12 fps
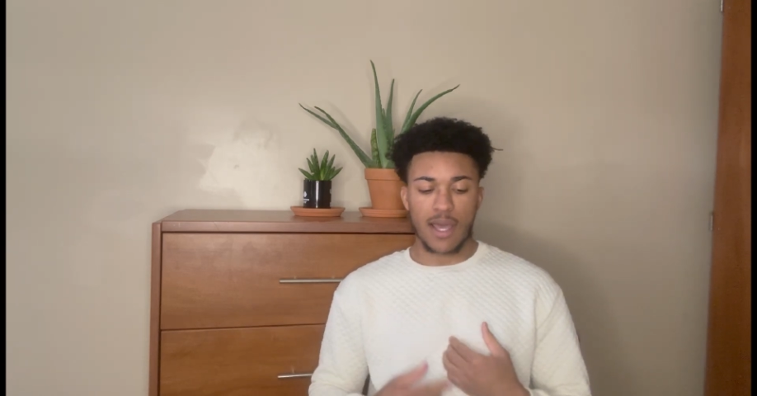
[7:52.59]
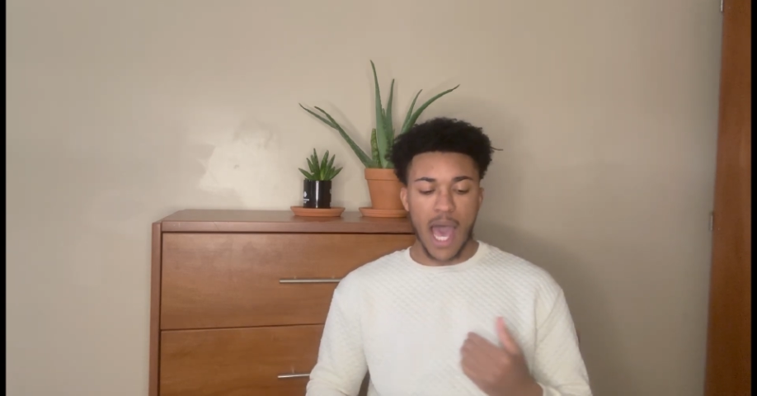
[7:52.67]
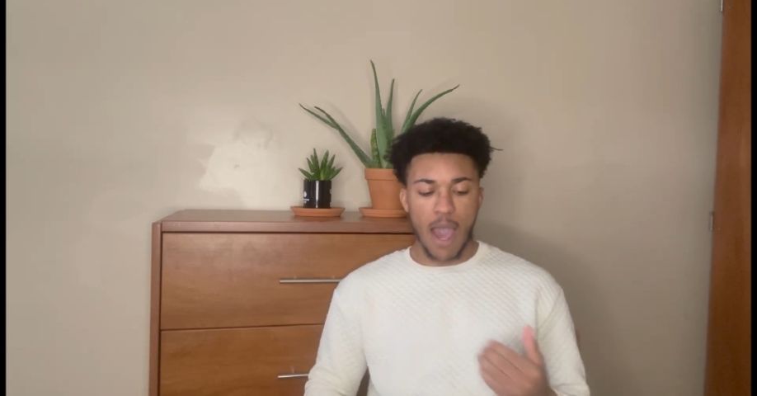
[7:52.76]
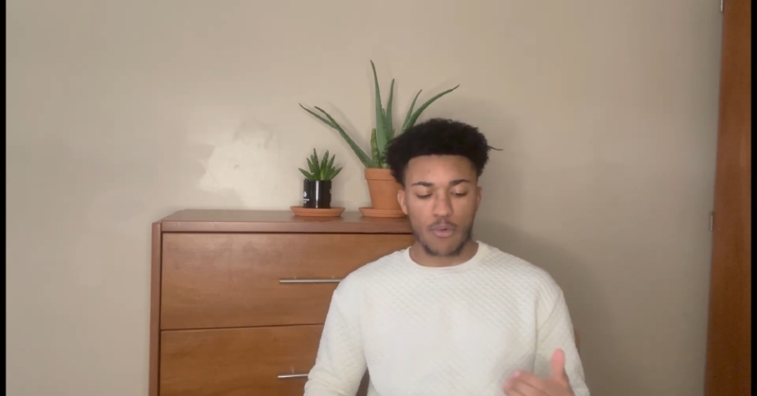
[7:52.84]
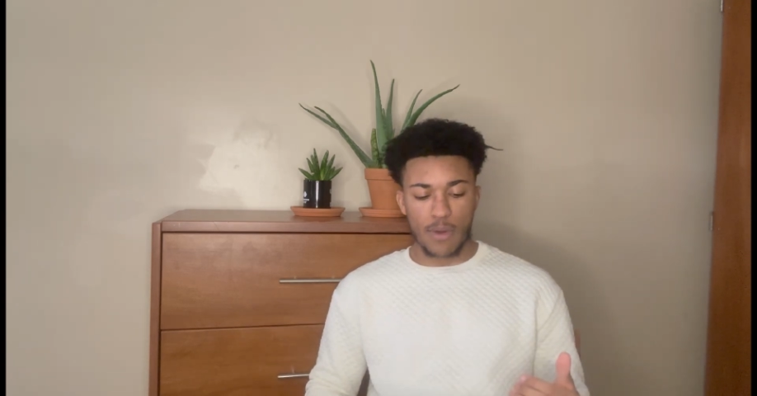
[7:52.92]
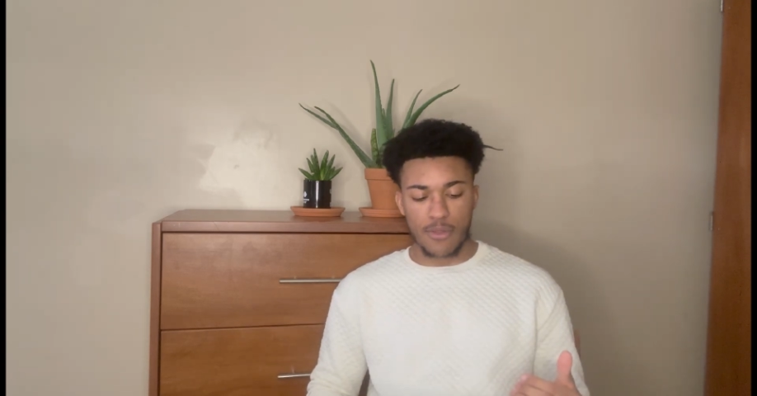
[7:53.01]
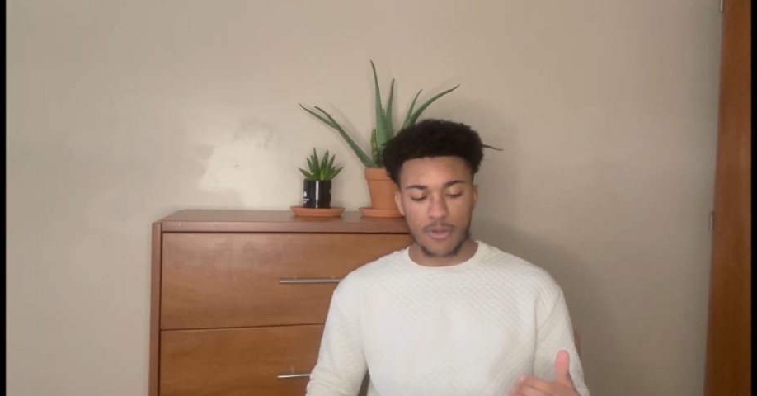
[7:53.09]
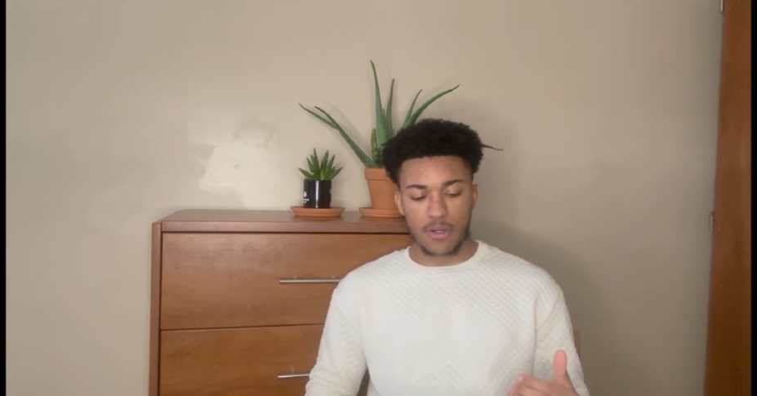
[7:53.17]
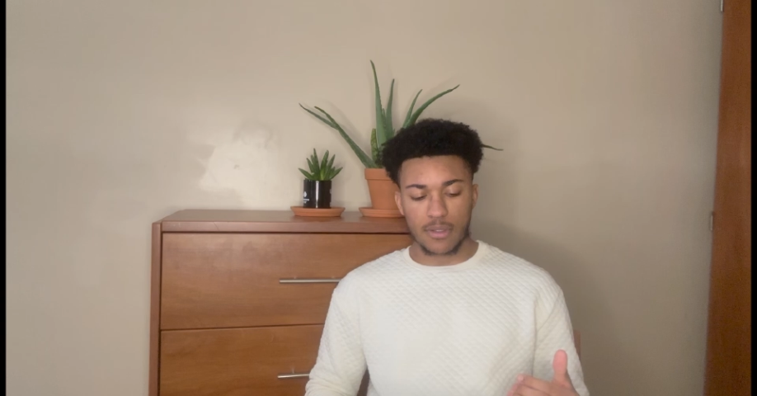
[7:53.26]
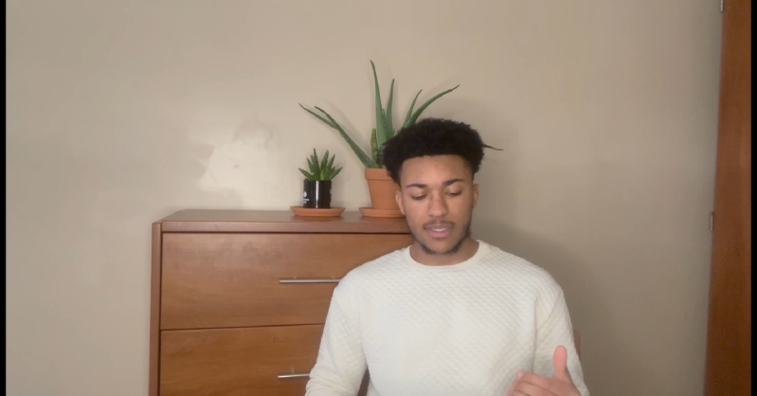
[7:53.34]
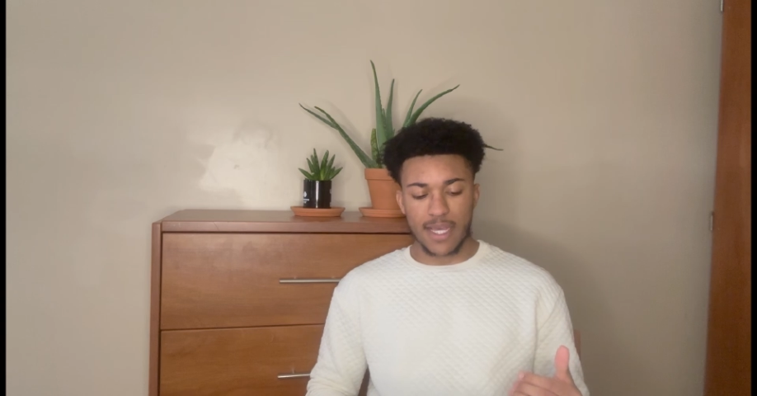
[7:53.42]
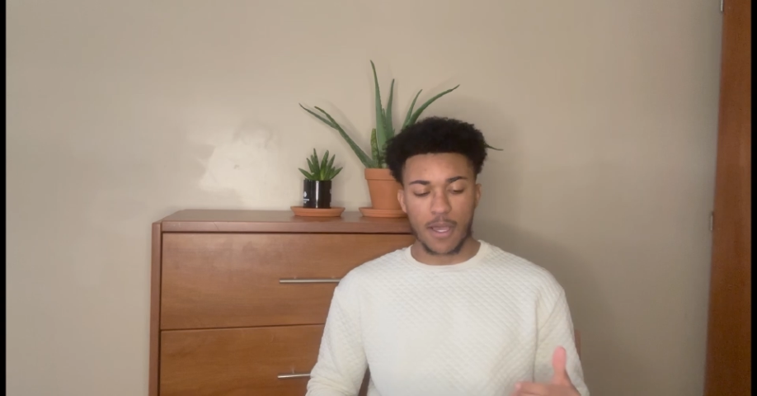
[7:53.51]
I would
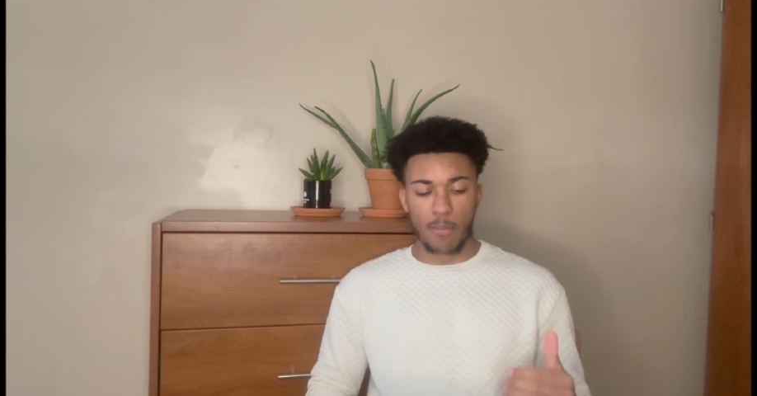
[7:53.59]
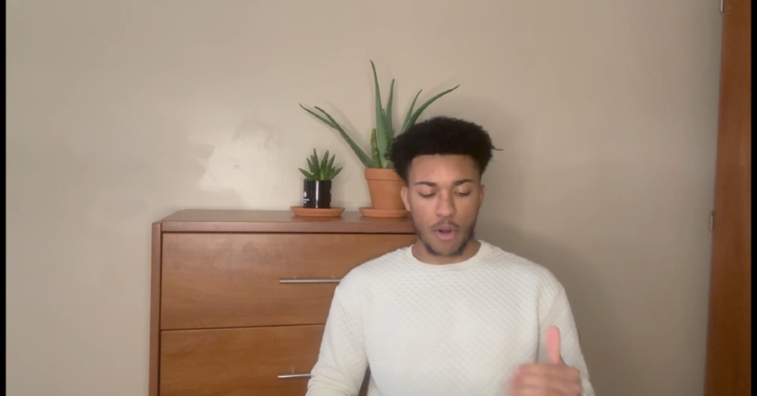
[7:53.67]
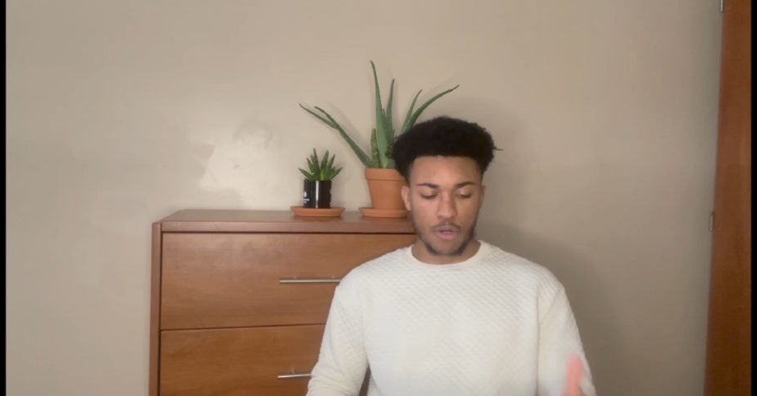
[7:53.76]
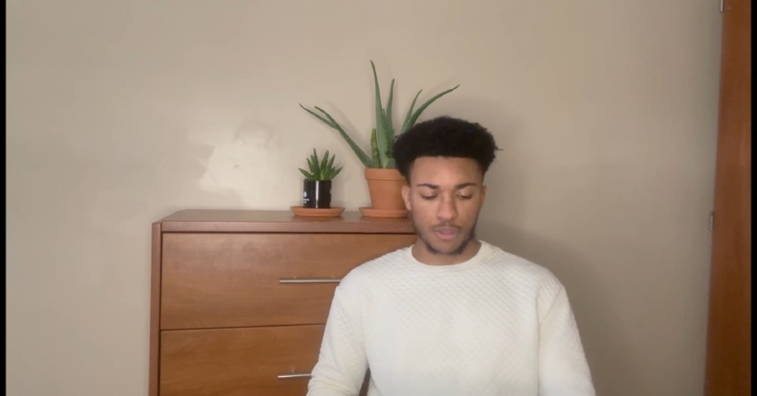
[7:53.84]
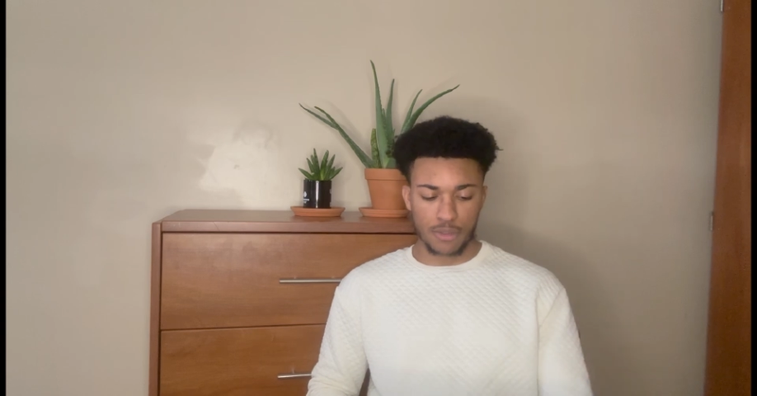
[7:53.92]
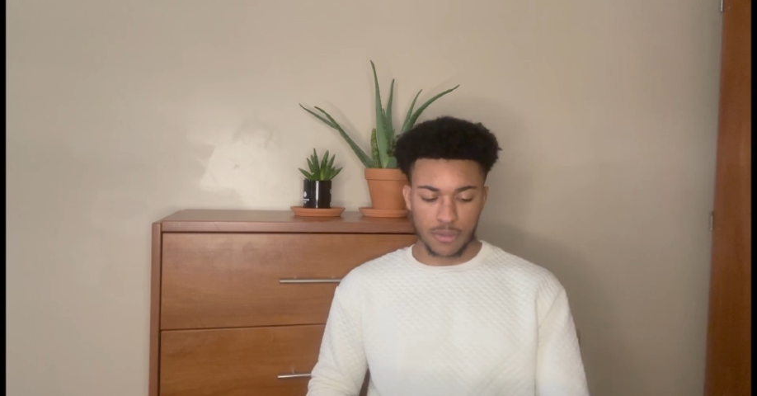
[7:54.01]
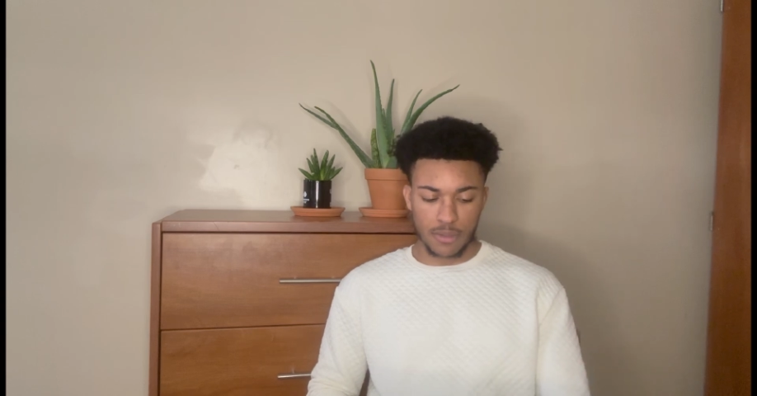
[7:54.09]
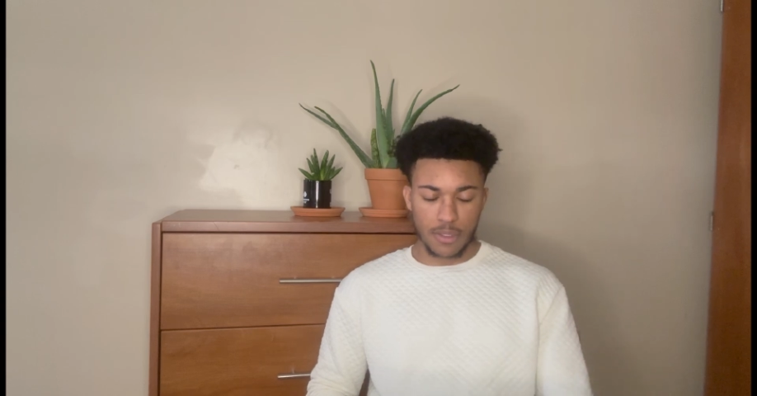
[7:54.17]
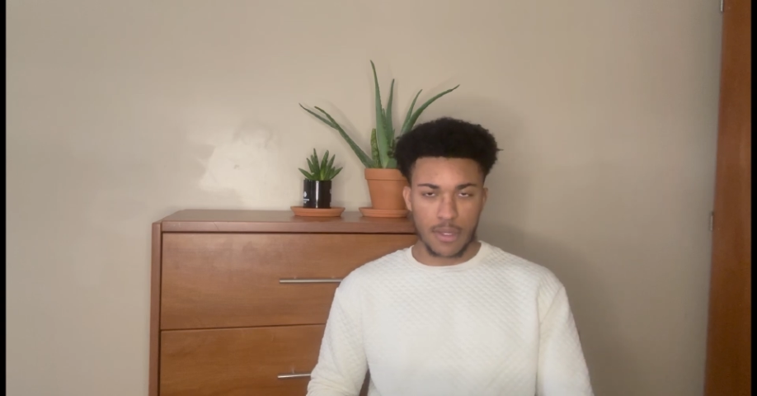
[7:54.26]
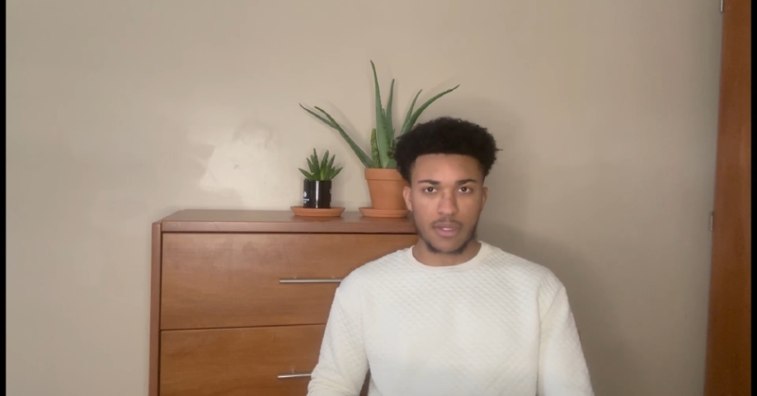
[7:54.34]
rather take a partial